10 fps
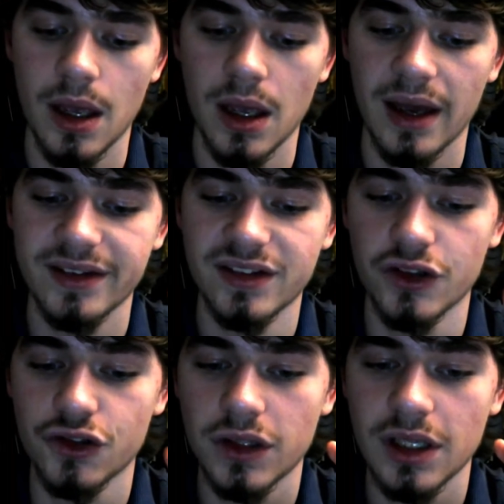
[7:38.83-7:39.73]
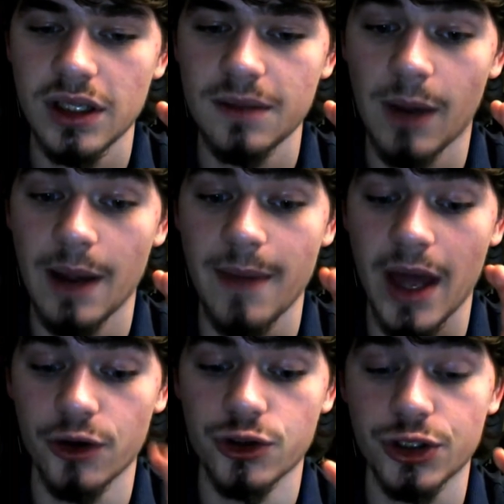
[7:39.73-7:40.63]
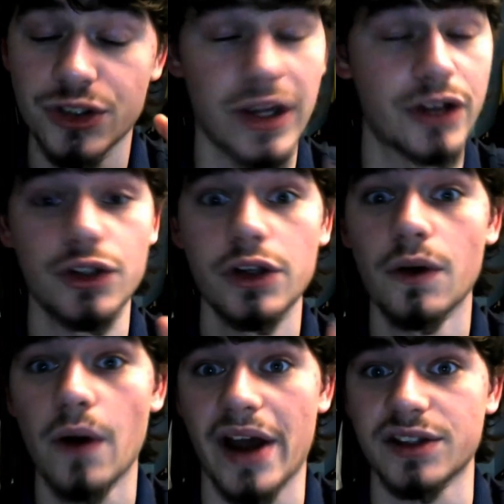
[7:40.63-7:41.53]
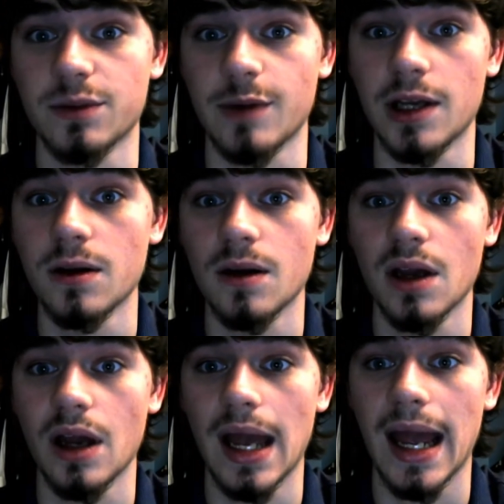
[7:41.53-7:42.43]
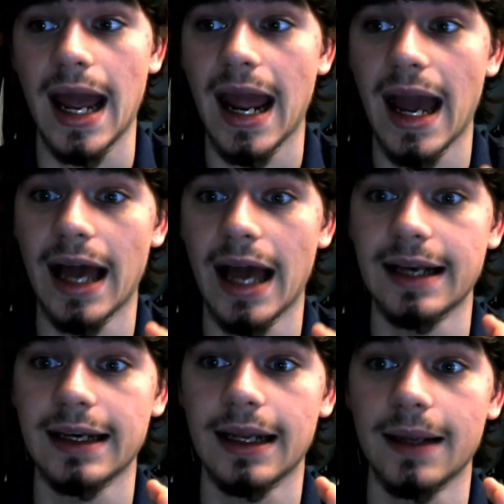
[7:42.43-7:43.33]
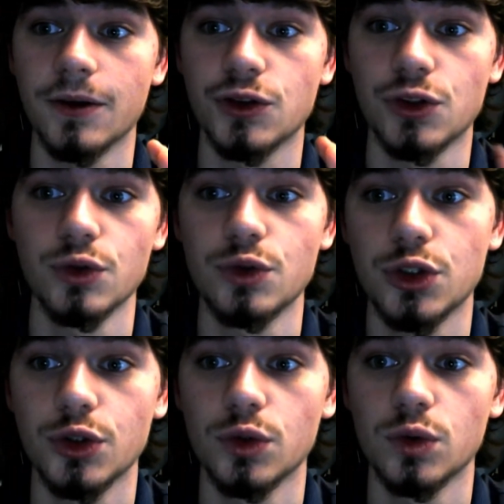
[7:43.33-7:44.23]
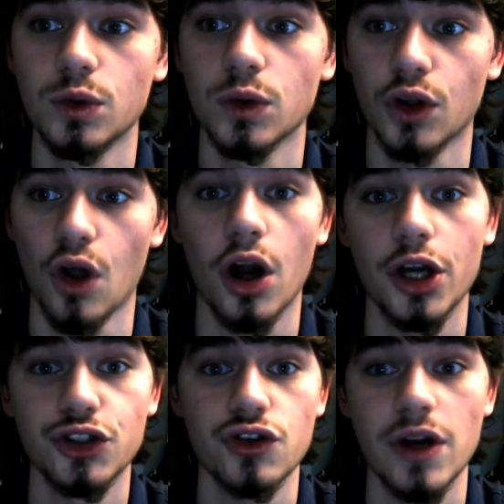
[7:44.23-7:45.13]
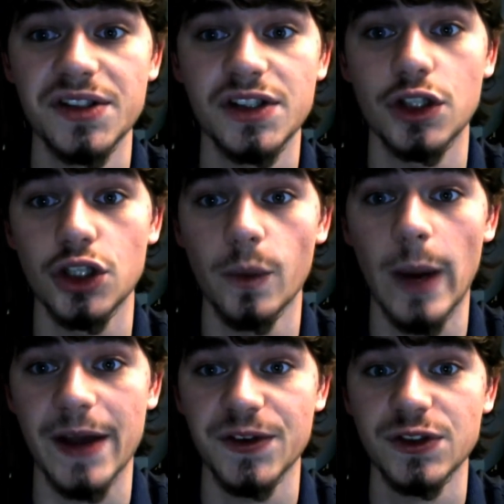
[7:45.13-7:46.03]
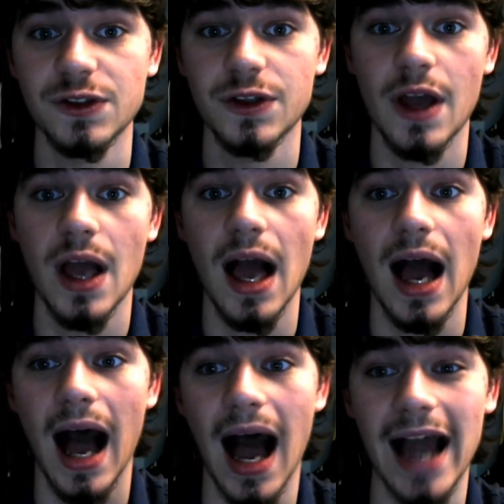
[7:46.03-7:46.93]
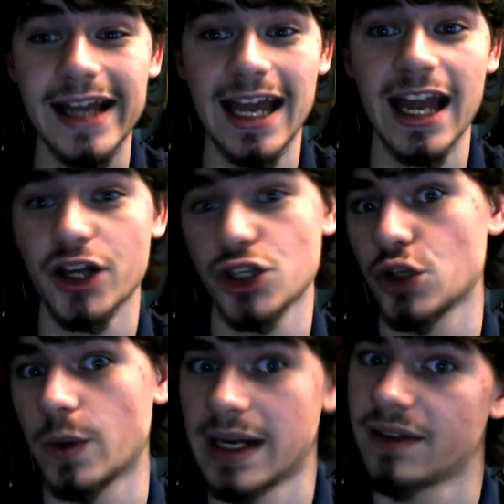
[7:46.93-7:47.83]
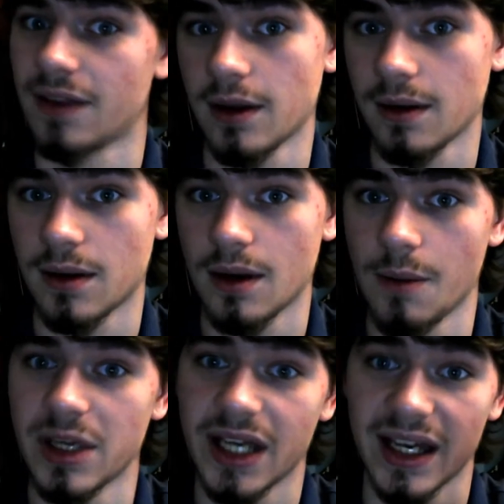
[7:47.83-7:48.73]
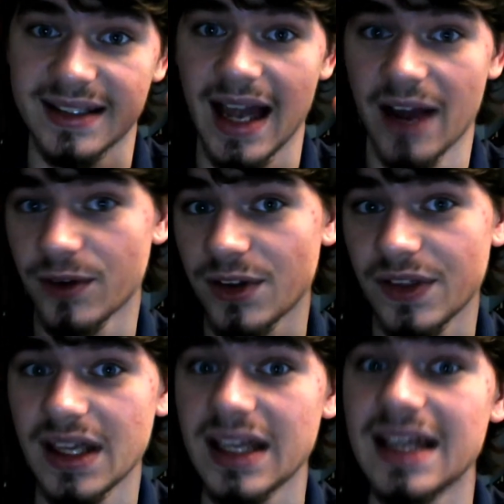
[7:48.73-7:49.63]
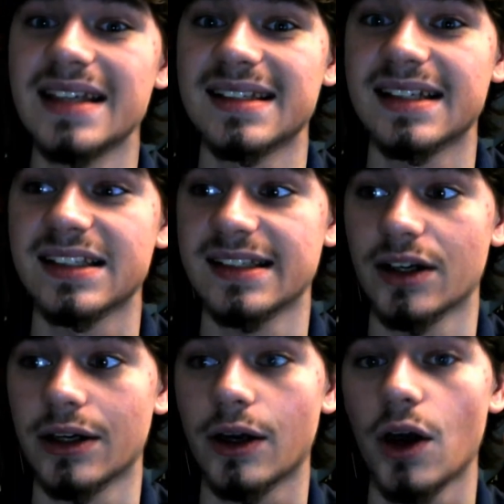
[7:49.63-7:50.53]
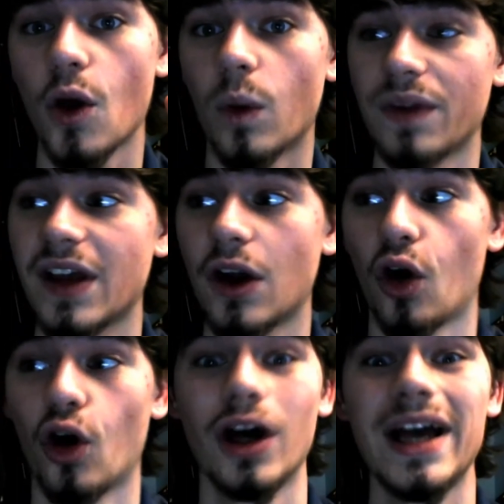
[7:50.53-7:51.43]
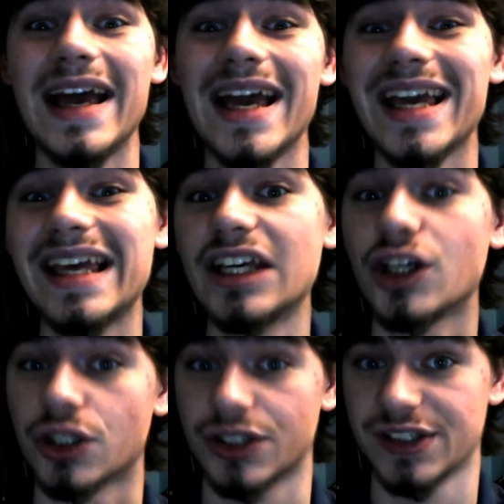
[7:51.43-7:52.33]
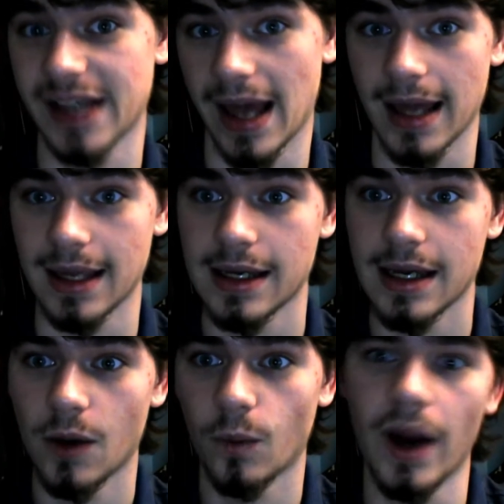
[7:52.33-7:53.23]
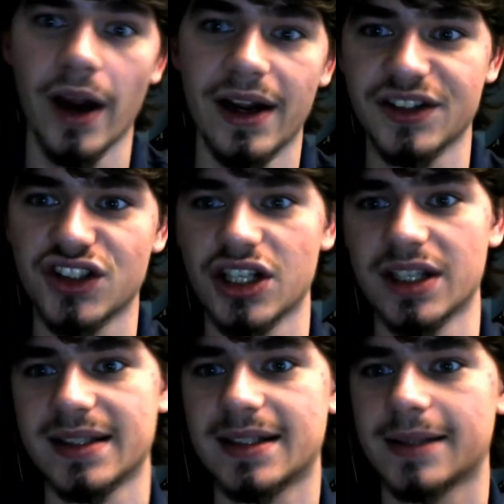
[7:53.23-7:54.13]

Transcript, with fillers: Essentially, my manager sexually harassed me, and due to law constraints in the US, I can't do anything because everything is considered what they call hearsay, where it's just